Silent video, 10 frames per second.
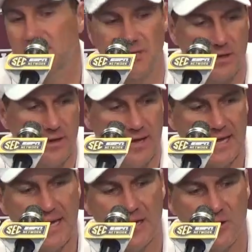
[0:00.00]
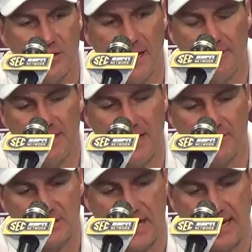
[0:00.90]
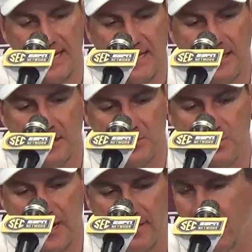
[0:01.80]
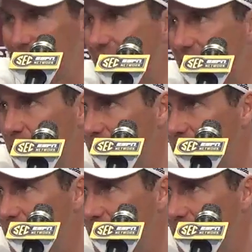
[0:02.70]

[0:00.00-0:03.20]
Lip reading: So he knows I mean, that was kind of it. He knows better than that. I mean,